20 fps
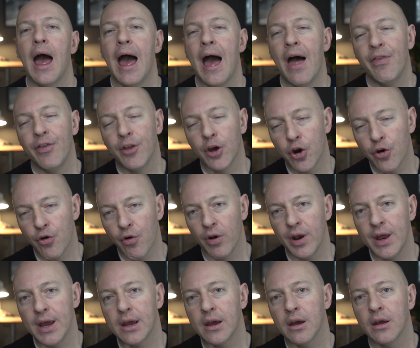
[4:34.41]
and the
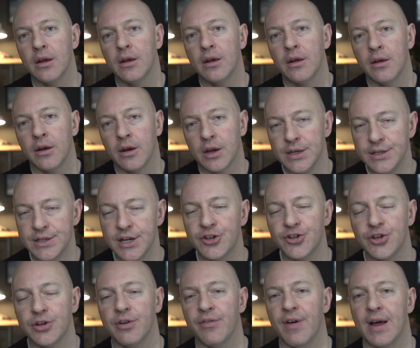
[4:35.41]
chronic
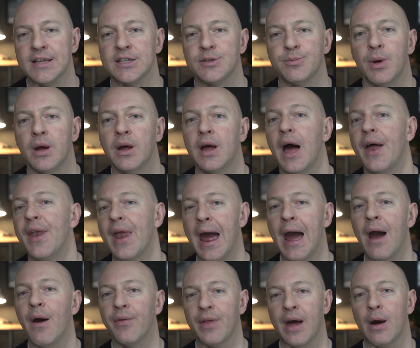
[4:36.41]
condition of asthma and
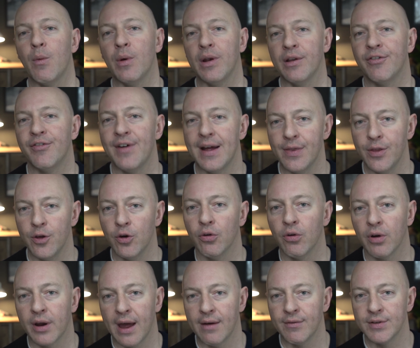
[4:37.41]
how that will affect the
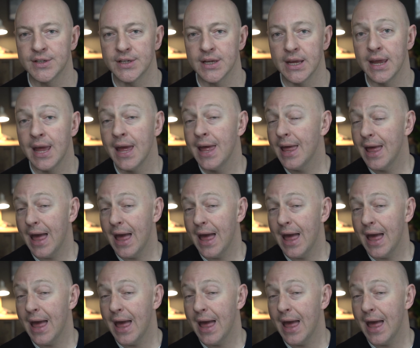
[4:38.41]
oral cavity